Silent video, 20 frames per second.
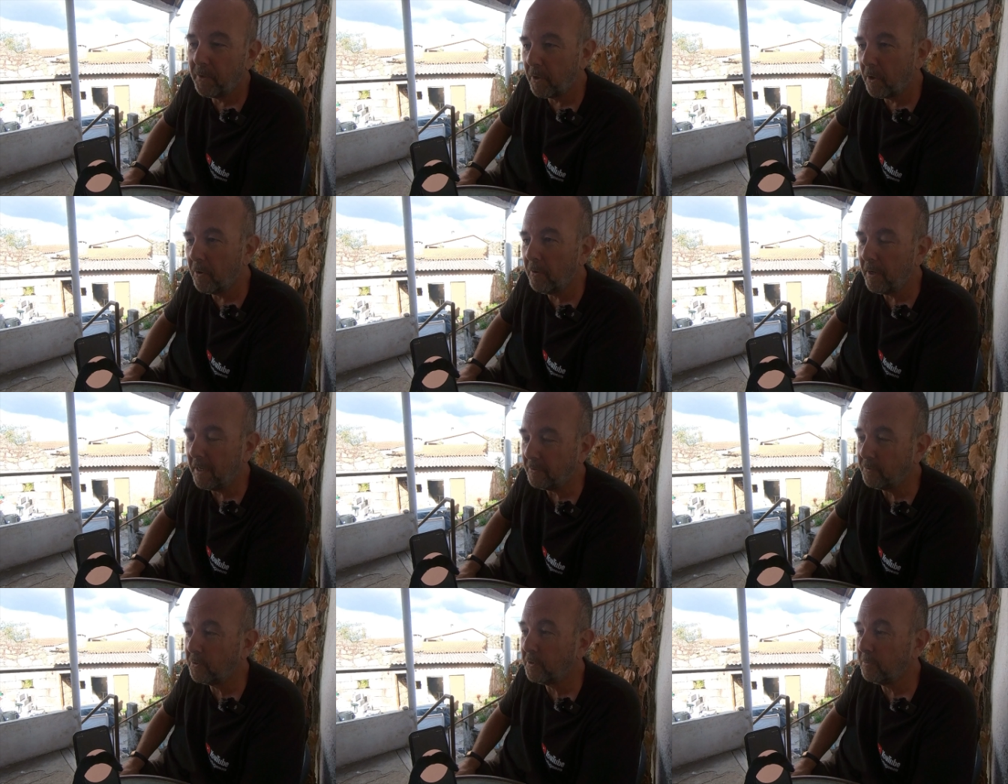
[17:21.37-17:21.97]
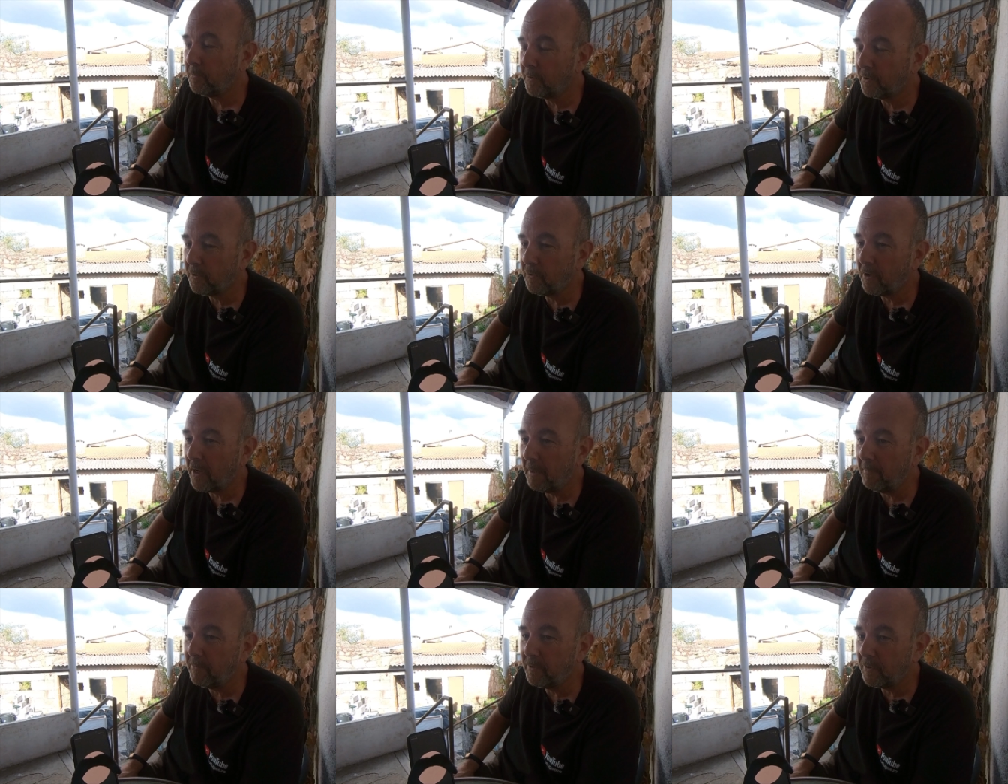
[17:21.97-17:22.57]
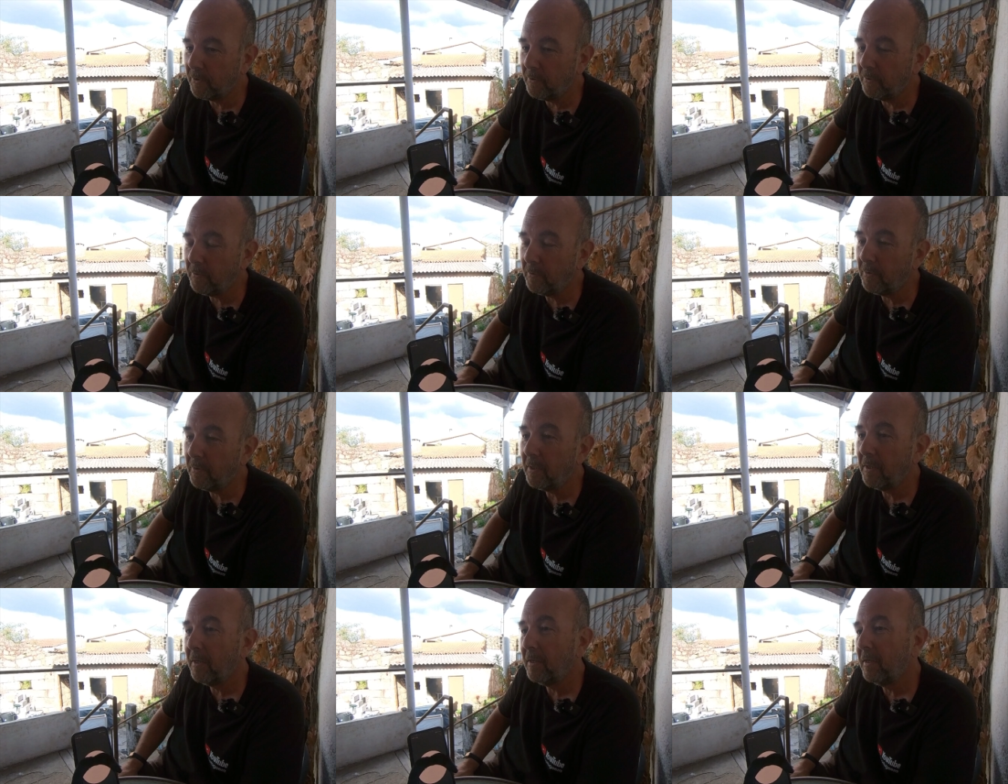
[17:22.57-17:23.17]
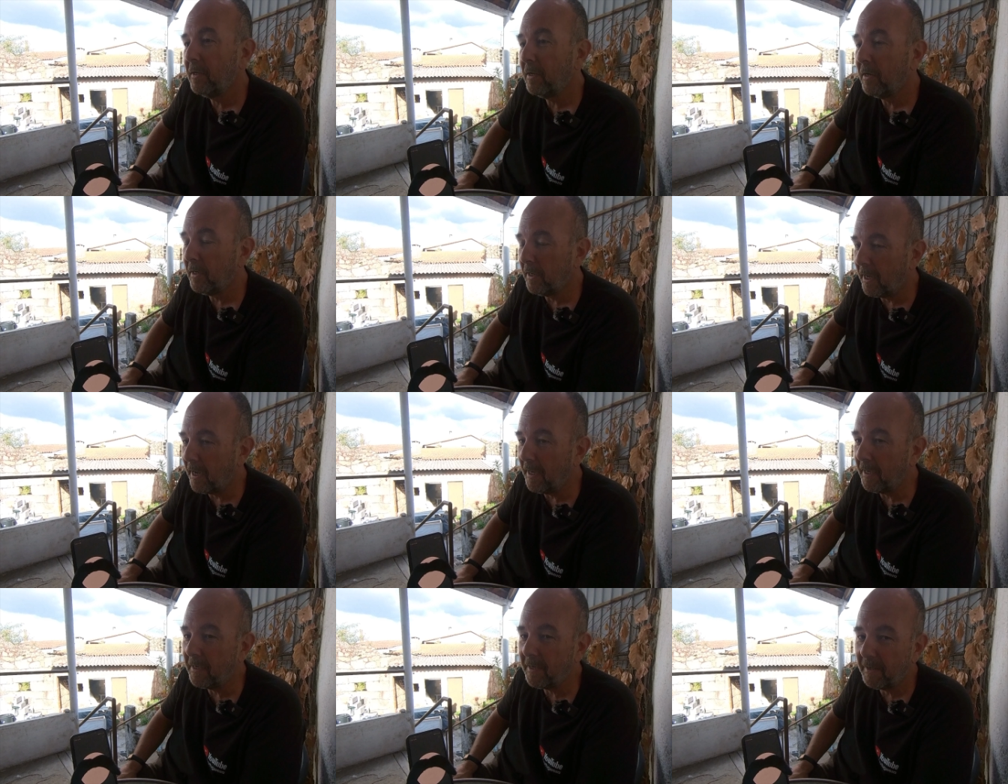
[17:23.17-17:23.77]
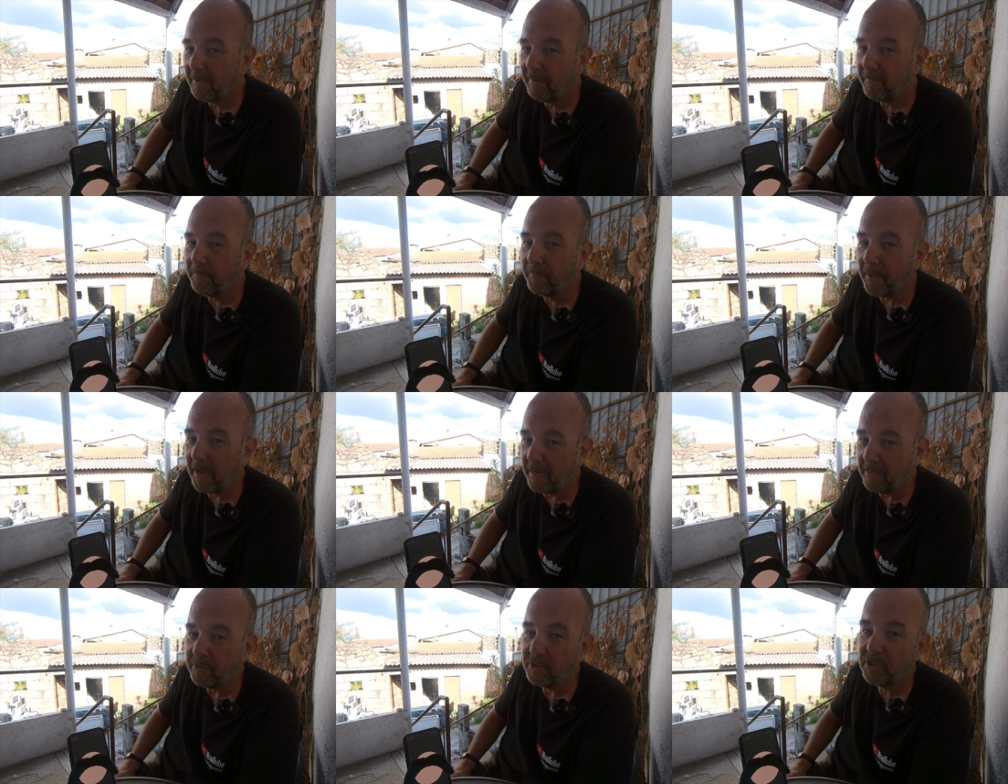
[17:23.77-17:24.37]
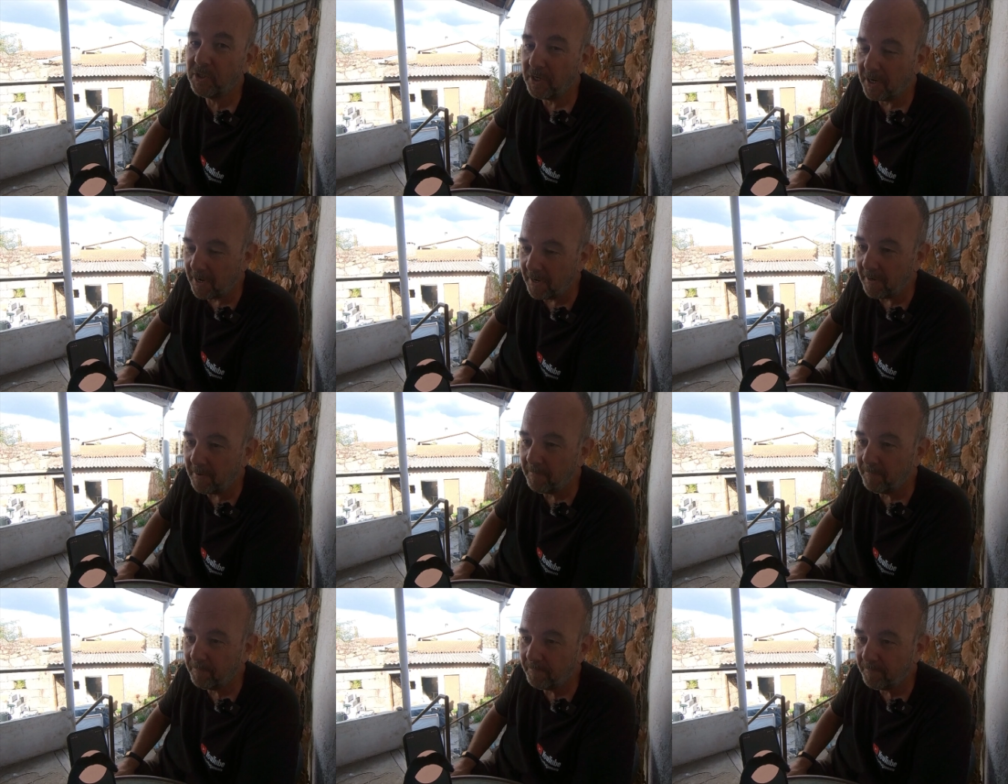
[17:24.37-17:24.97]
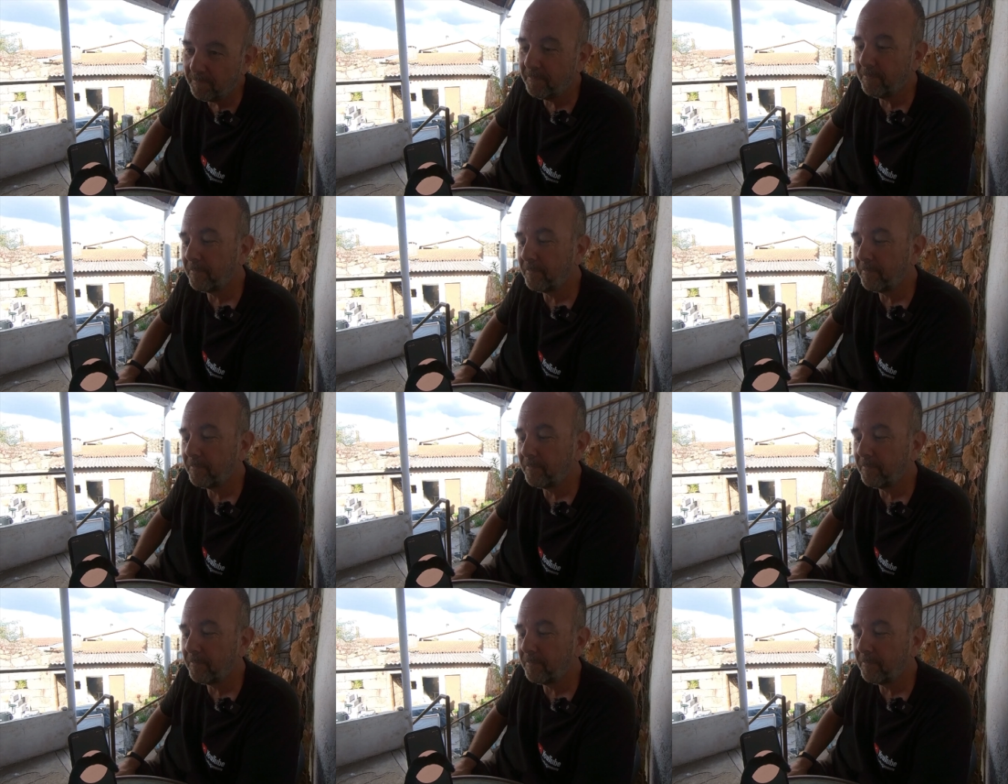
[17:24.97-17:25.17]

go and subscribe to, like, and share?